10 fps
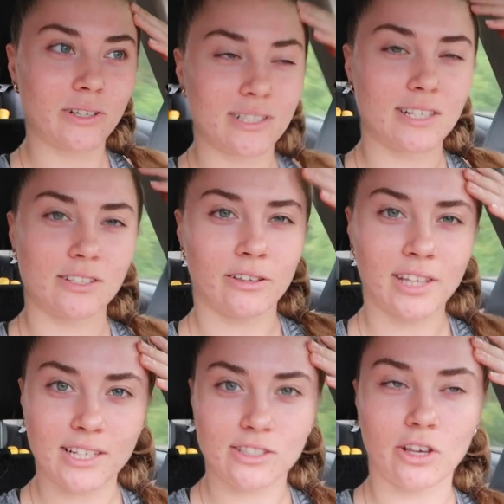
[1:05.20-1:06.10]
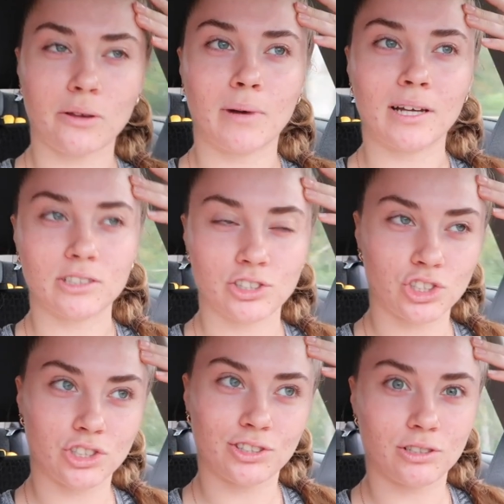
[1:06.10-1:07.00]
Because there's only so much
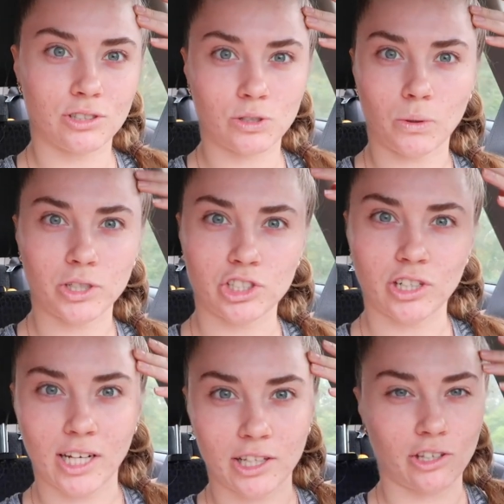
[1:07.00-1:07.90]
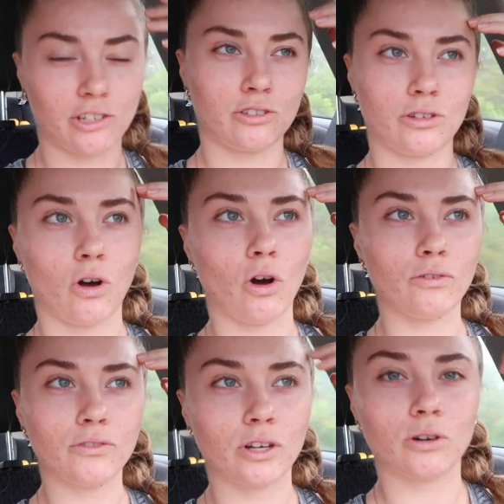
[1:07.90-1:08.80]
squash training you can do
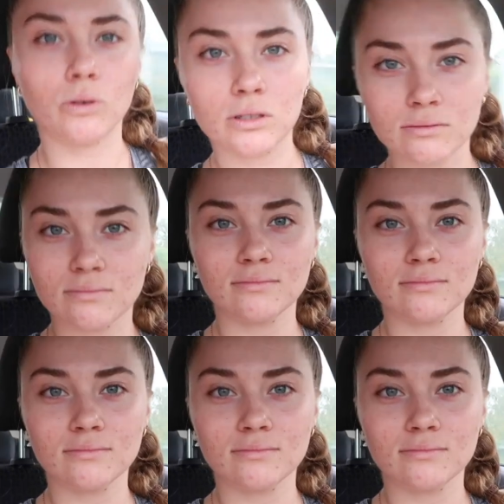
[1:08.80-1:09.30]
off the court.